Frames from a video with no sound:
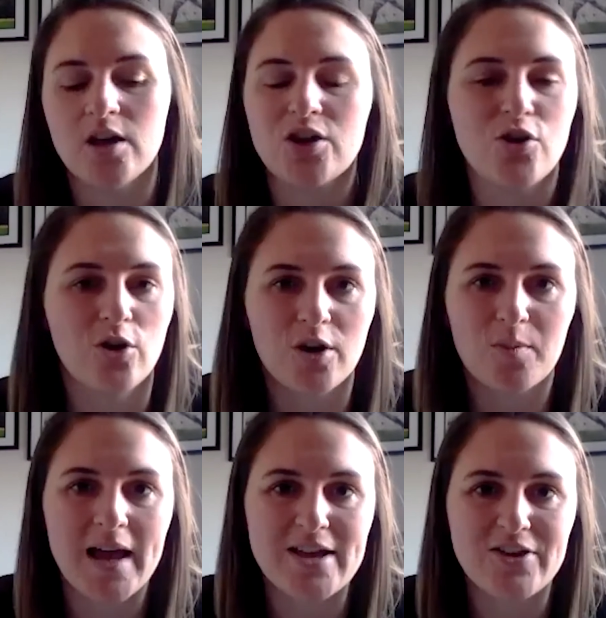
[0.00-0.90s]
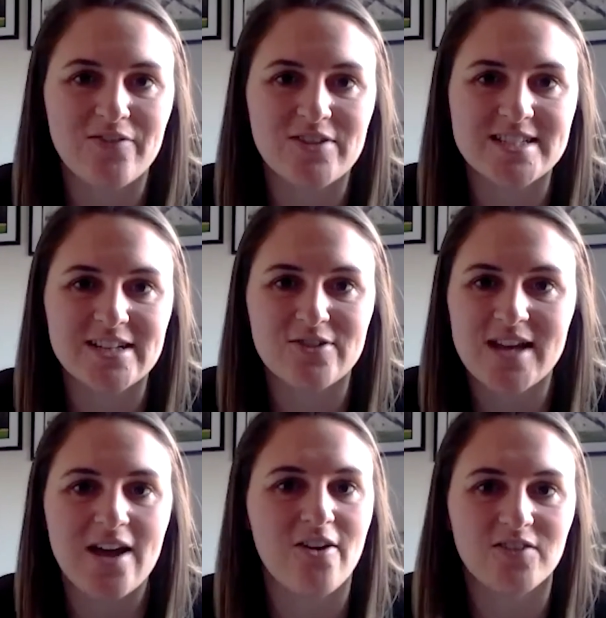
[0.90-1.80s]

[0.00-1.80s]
You're not going to play good every single day or